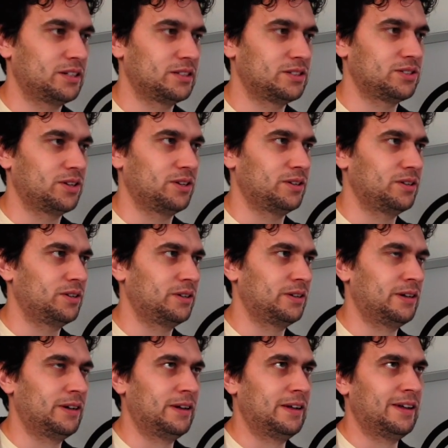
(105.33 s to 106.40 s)
So
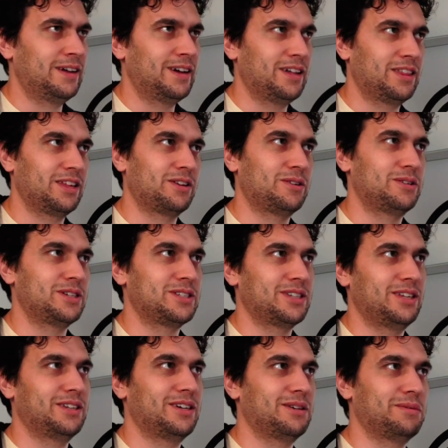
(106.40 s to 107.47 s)
I think I'll just
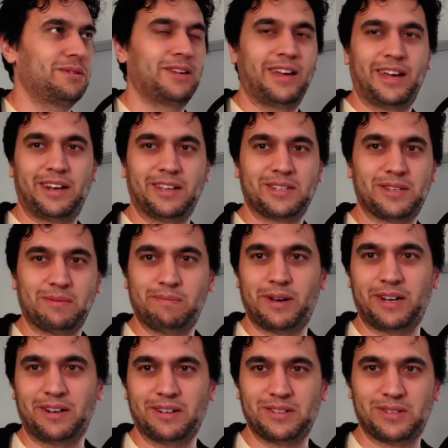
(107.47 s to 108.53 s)
end up adding some
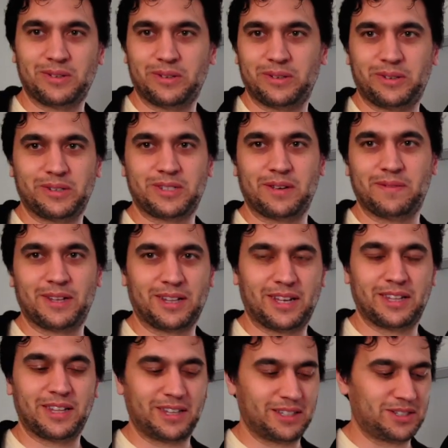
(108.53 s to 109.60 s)
buttons or something like
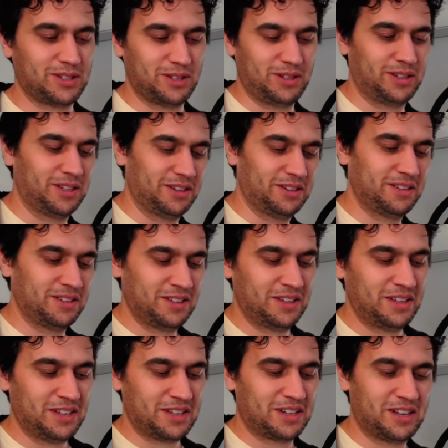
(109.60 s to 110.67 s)
that, so you can
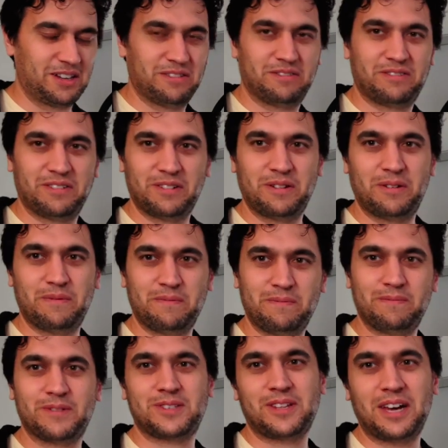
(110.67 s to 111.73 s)
kind of
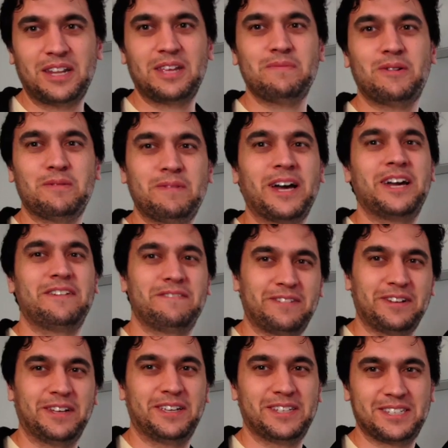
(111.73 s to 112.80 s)
slightly more
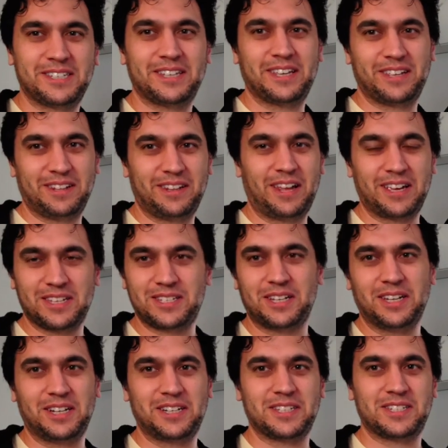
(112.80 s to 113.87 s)
painfully
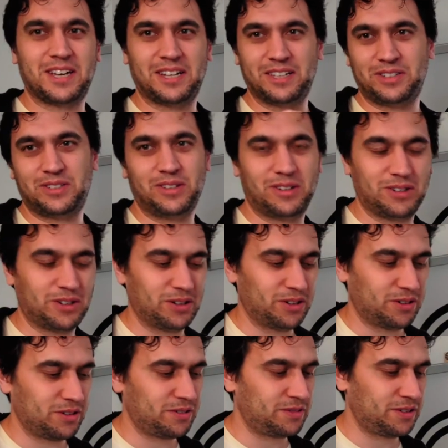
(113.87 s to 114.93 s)
select the cell and turn it on and
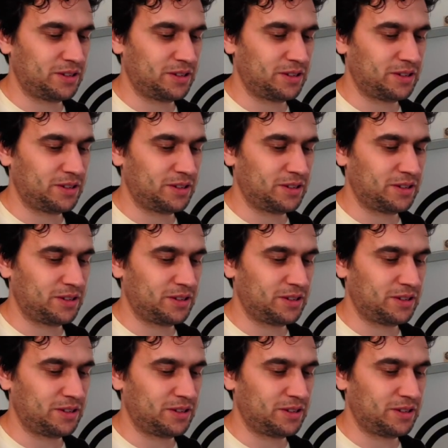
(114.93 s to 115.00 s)
off.